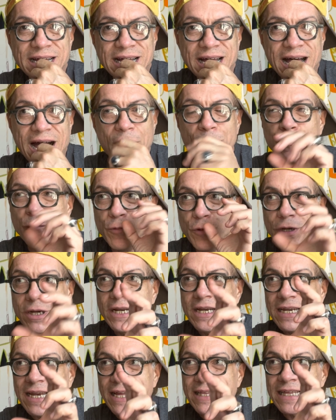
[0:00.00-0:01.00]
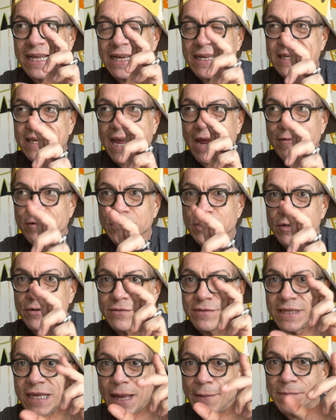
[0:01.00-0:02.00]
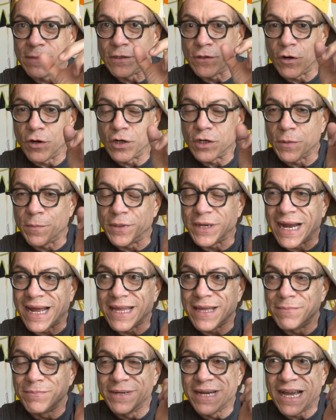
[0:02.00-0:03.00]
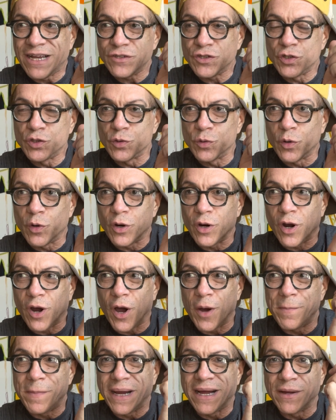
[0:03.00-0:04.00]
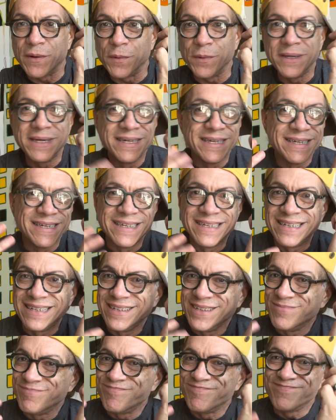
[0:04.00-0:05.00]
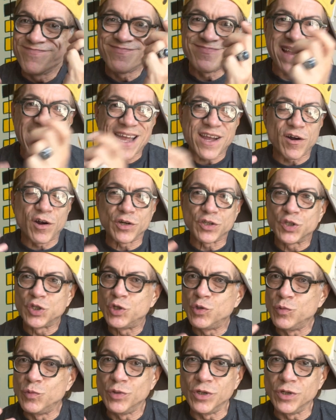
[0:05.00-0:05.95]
I really like that character, Captain Carter, but I am not sure about that cartoon